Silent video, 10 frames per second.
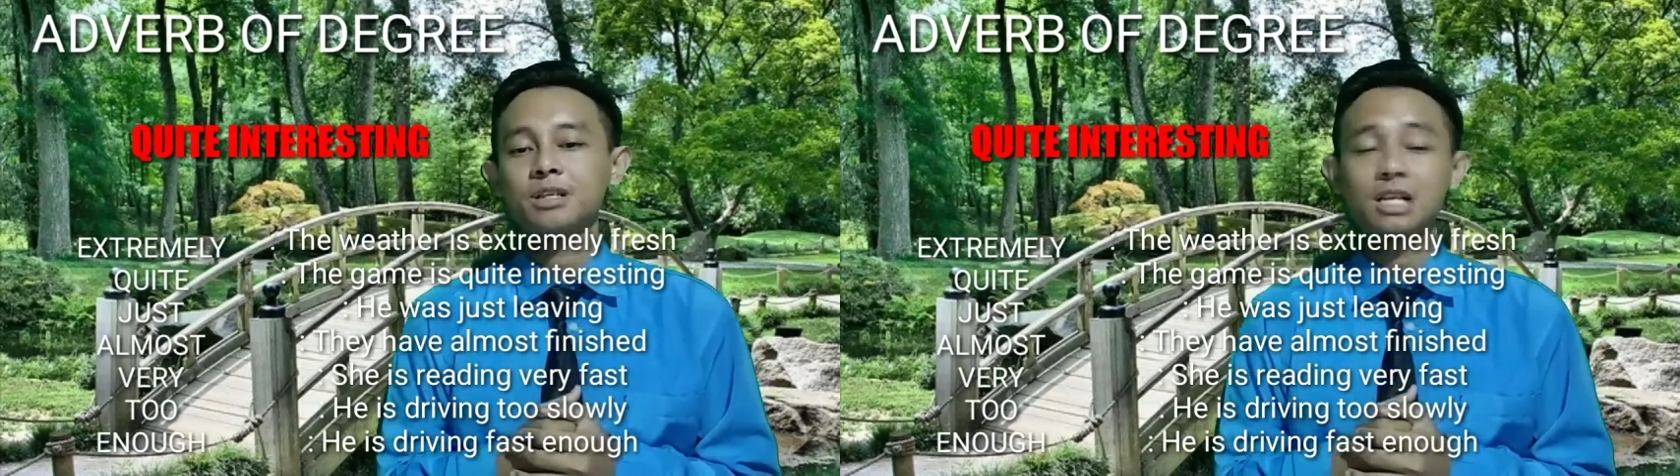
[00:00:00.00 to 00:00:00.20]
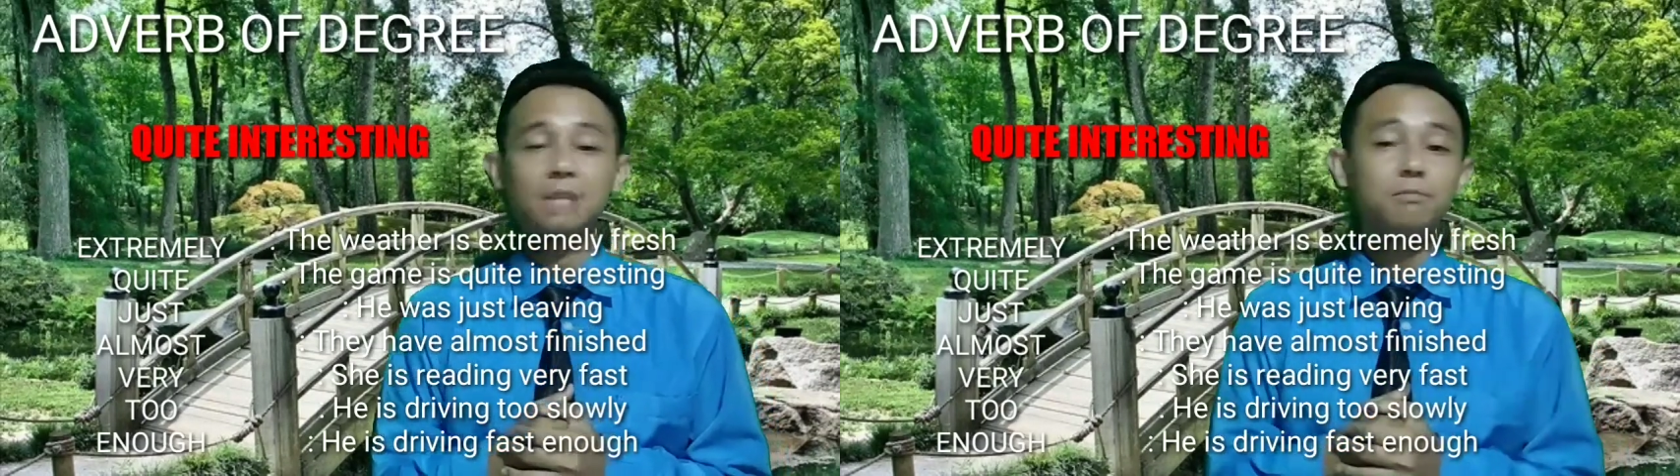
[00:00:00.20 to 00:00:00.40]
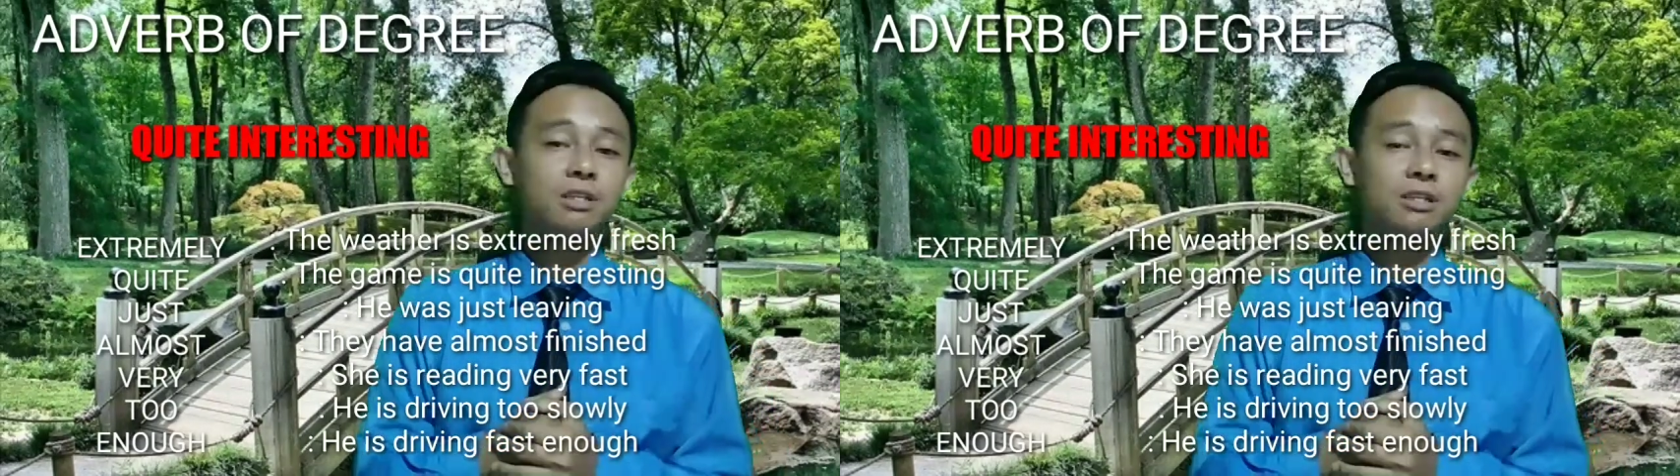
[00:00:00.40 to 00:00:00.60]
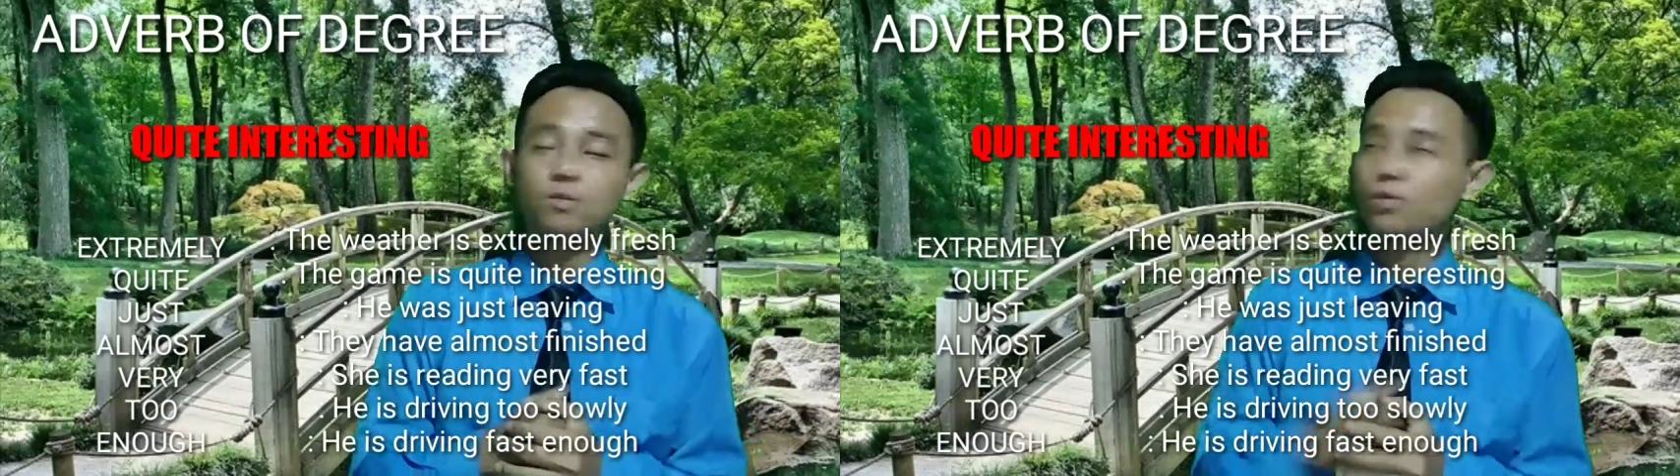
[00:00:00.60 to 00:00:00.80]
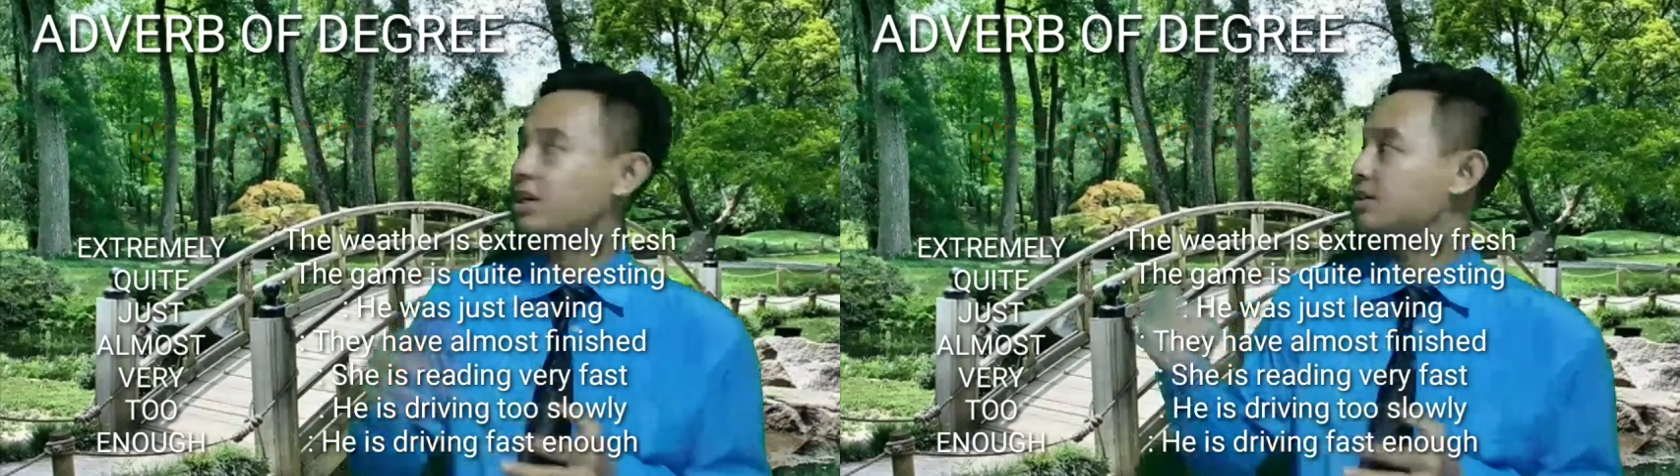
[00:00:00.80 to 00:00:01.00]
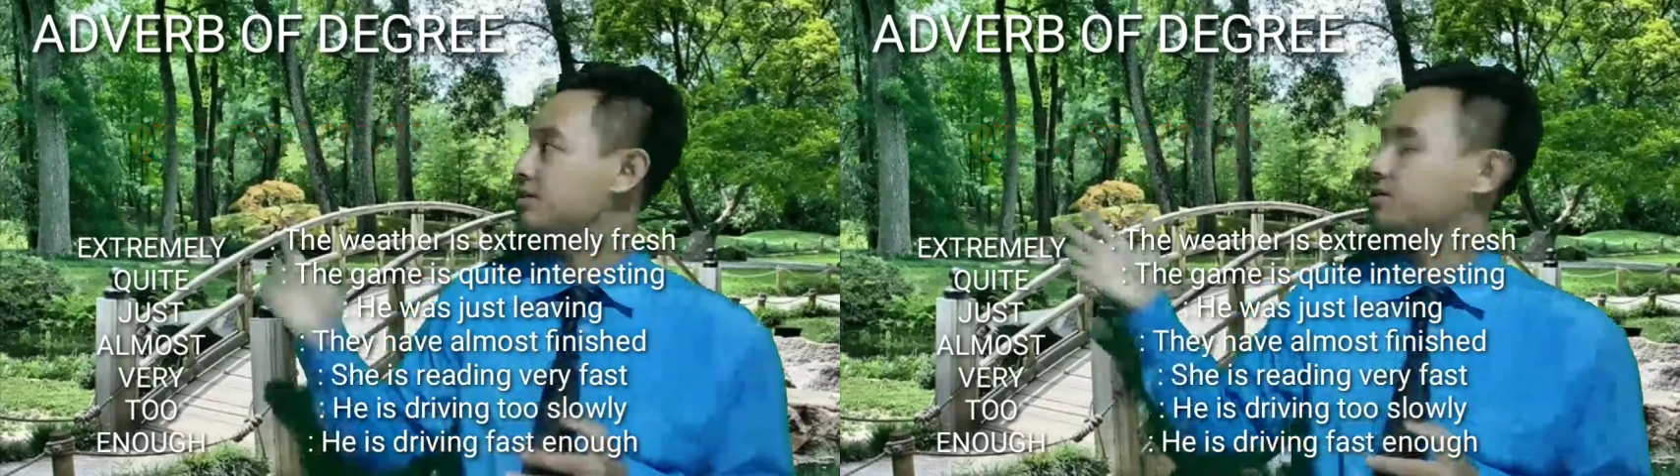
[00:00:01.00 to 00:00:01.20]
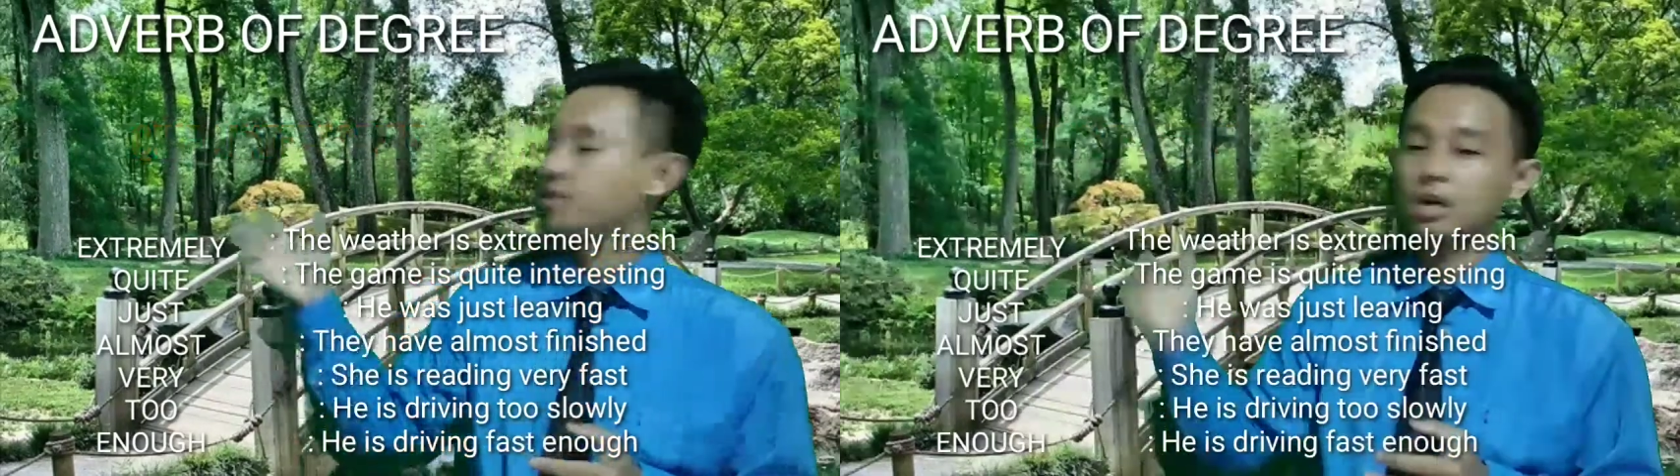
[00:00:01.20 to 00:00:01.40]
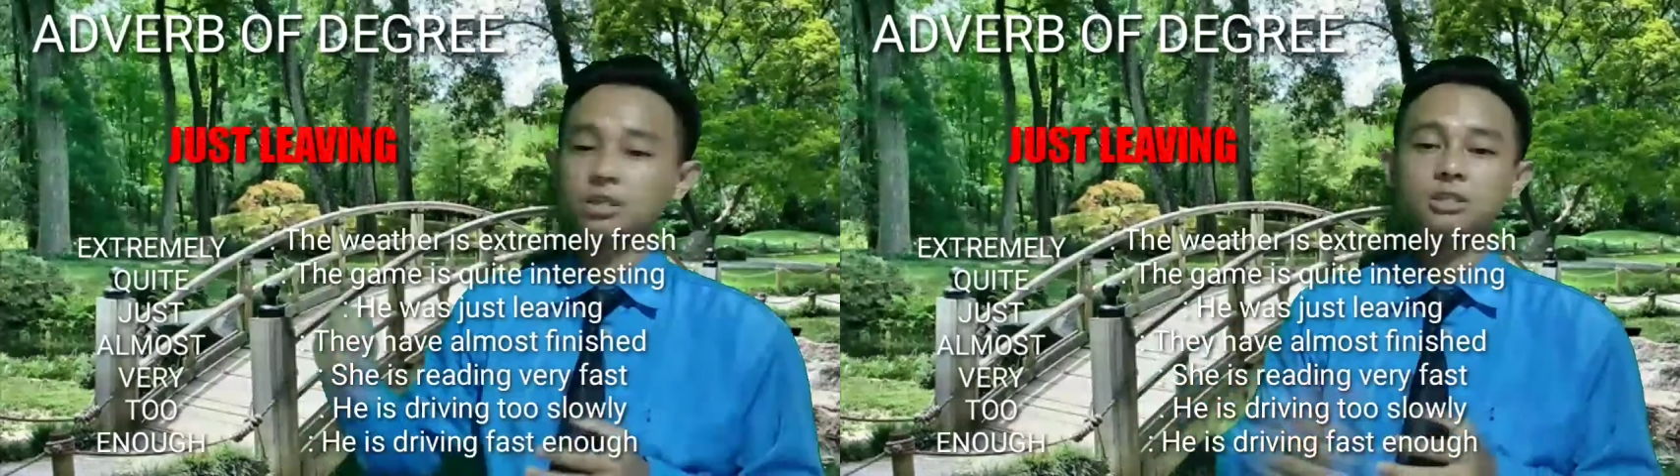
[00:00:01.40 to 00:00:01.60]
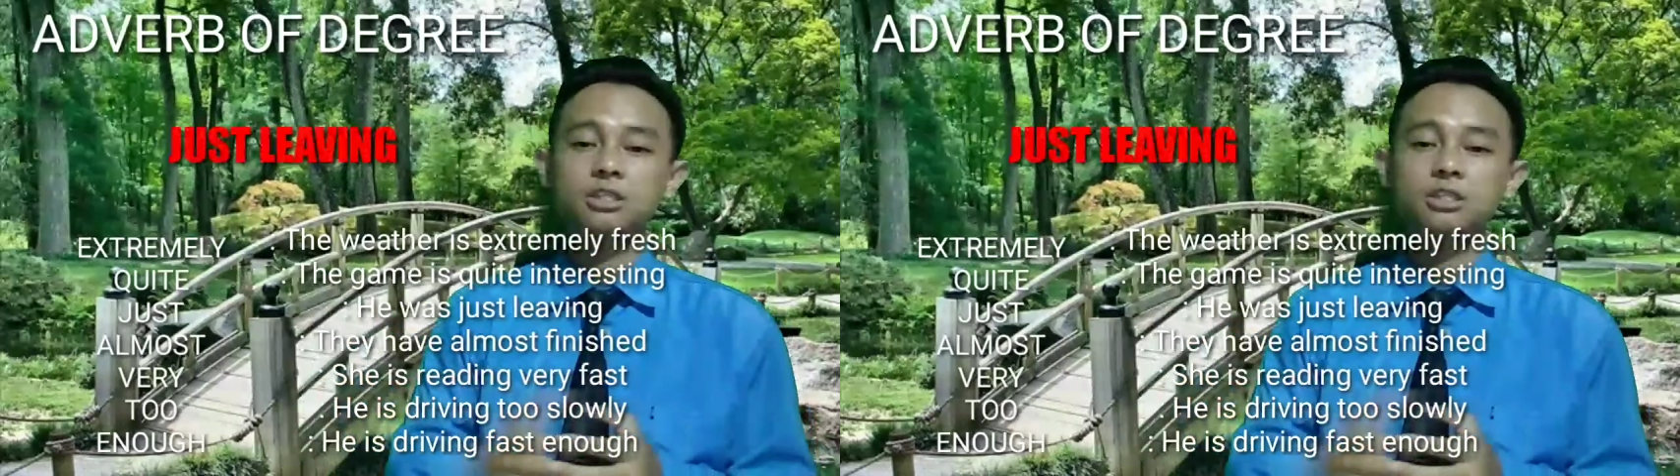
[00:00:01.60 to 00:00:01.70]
Number 3, just.